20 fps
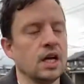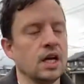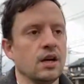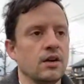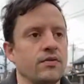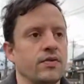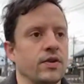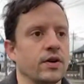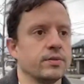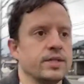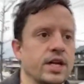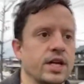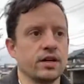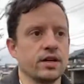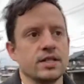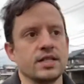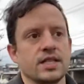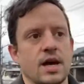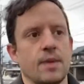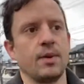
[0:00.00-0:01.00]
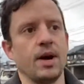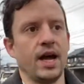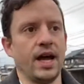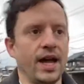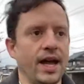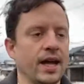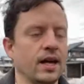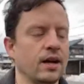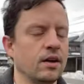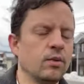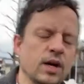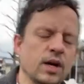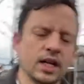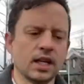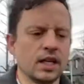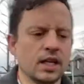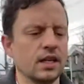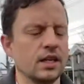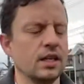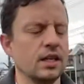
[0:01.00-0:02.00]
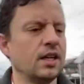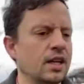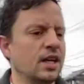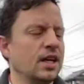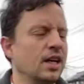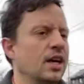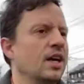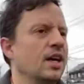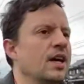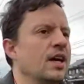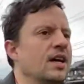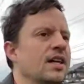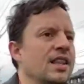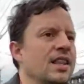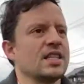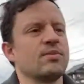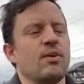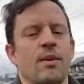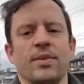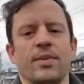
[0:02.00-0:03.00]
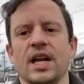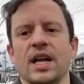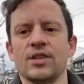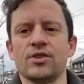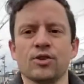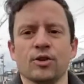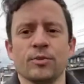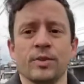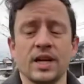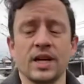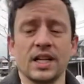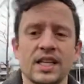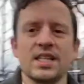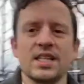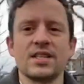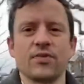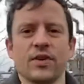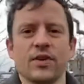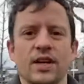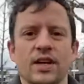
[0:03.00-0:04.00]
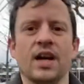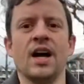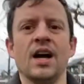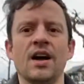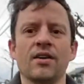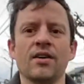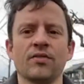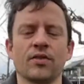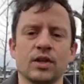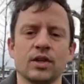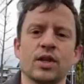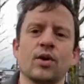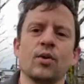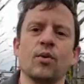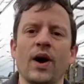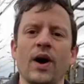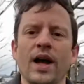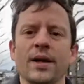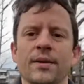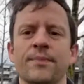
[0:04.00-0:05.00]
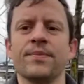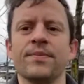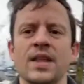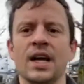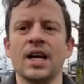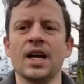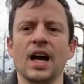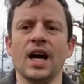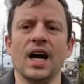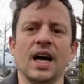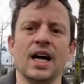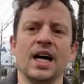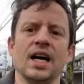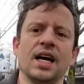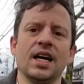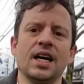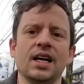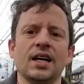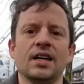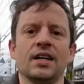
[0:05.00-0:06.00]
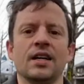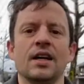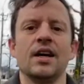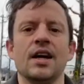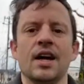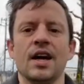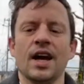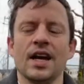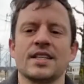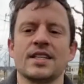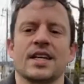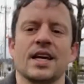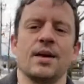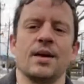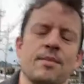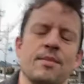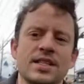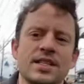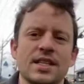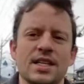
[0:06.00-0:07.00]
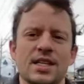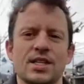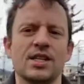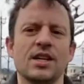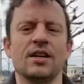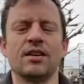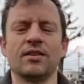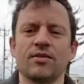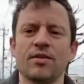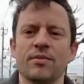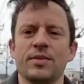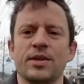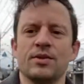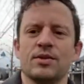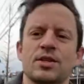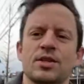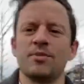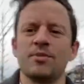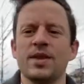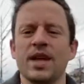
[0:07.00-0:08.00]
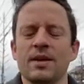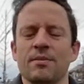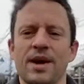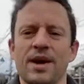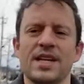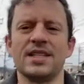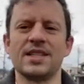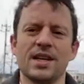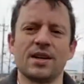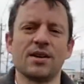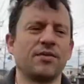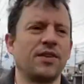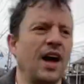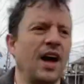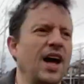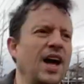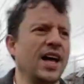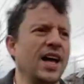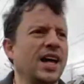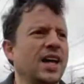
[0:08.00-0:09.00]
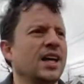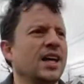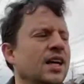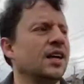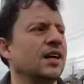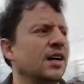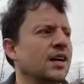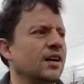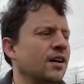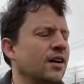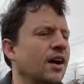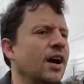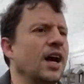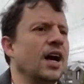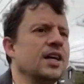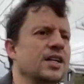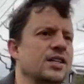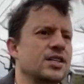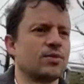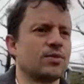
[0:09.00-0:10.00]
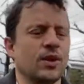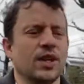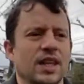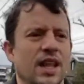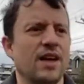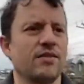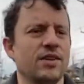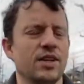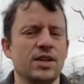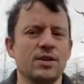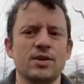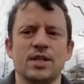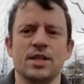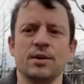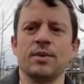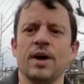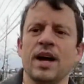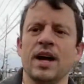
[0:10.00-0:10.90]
filmed here in Sabae. Well, that's probably not true, but at least for a little while. Just got a message from YouTube that I just went live on YouTube.